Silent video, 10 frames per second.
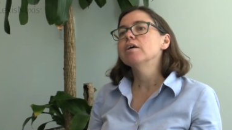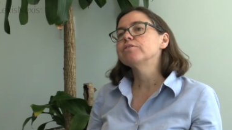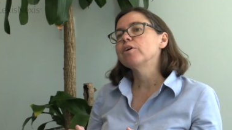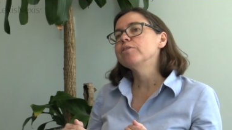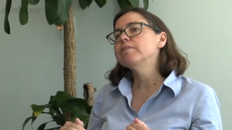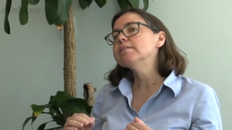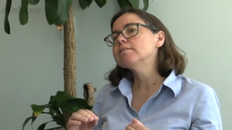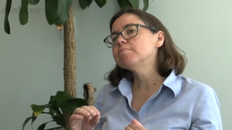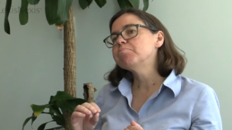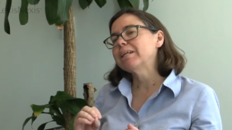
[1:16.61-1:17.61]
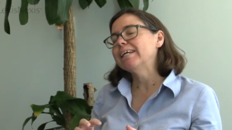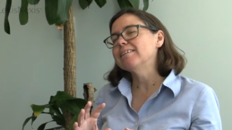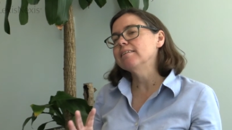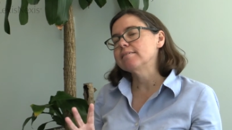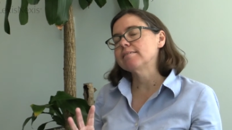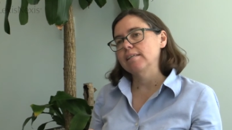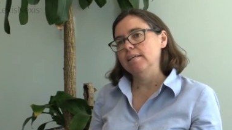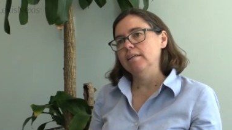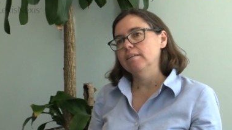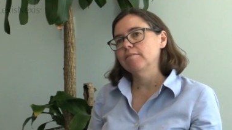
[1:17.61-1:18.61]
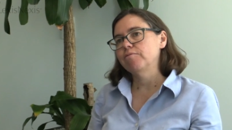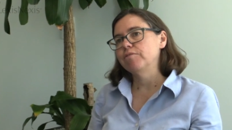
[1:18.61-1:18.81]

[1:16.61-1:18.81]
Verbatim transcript: So this planted the seed